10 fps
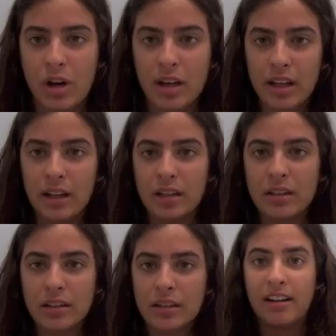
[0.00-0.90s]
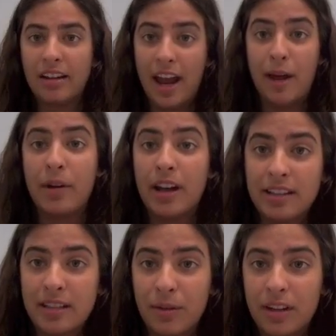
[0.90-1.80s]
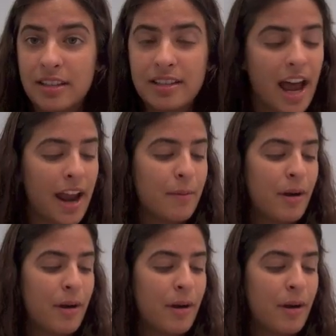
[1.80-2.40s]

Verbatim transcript: working? Emma has something to say